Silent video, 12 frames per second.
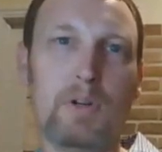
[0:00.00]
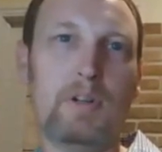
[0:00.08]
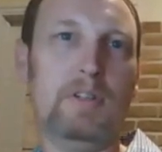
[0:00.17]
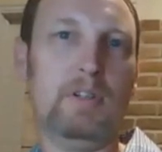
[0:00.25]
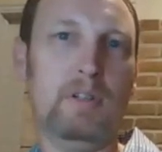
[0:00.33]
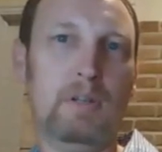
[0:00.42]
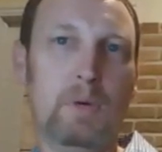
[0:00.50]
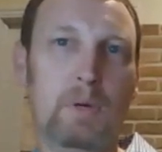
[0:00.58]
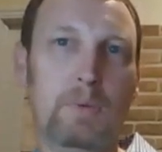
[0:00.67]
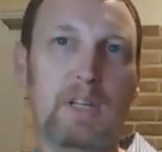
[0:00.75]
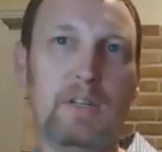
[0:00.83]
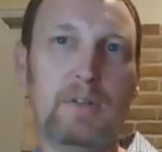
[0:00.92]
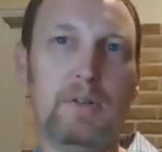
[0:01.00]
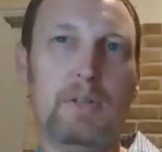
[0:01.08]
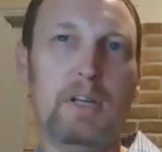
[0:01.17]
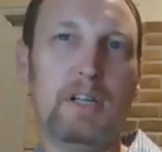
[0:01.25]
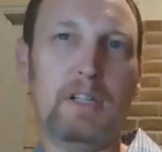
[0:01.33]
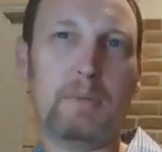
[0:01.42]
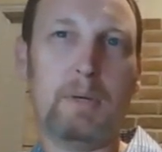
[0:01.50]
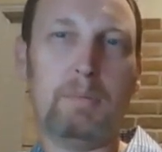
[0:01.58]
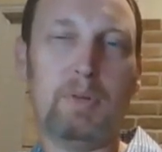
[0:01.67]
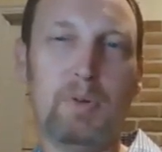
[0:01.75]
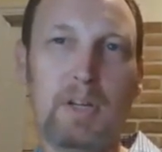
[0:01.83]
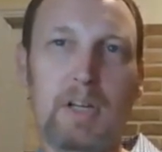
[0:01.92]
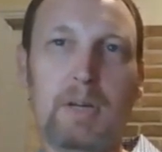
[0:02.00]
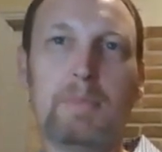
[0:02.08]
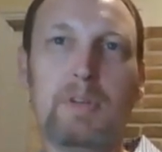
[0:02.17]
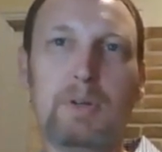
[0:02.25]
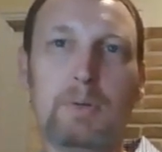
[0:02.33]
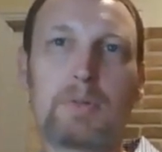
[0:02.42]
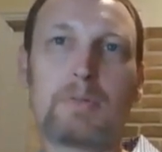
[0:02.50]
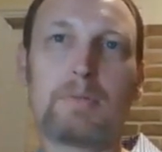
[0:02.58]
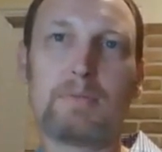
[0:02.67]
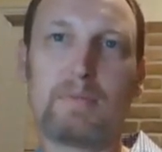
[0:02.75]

And the only way we can do that is by building up those